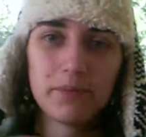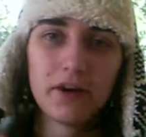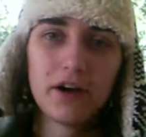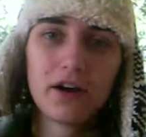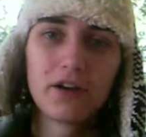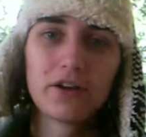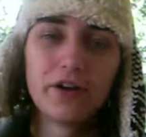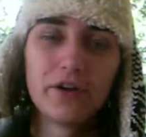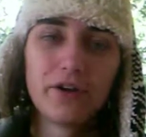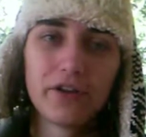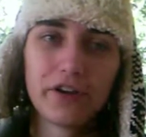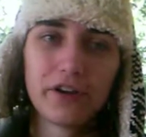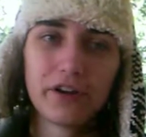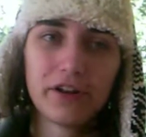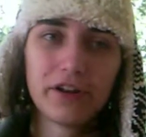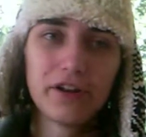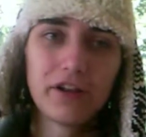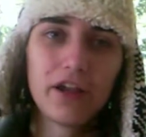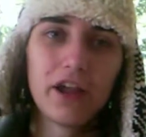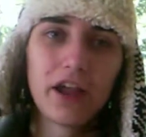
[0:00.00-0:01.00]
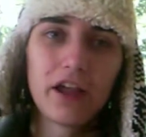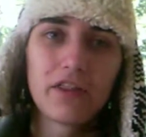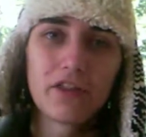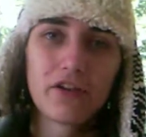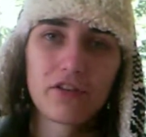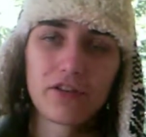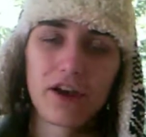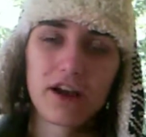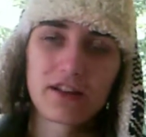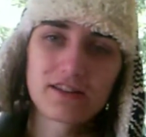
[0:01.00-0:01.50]
a colon, their
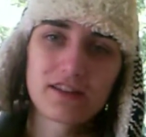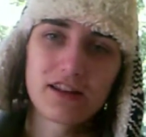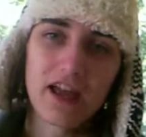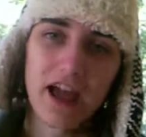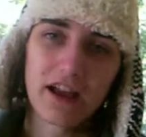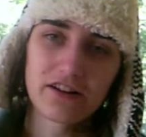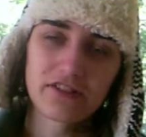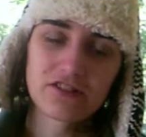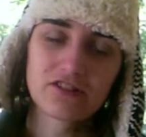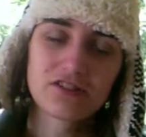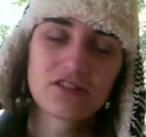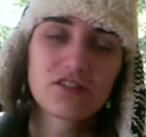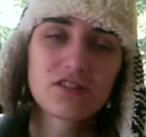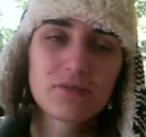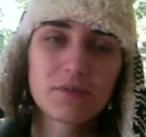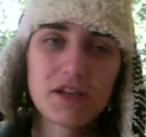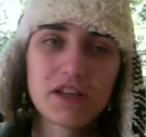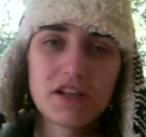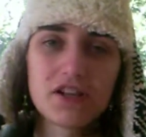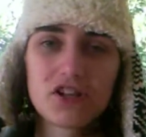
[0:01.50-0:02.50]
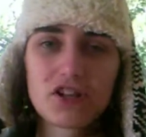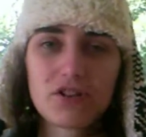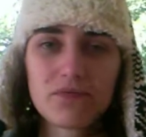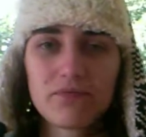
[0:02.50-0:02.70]
thoughts and actions and speech.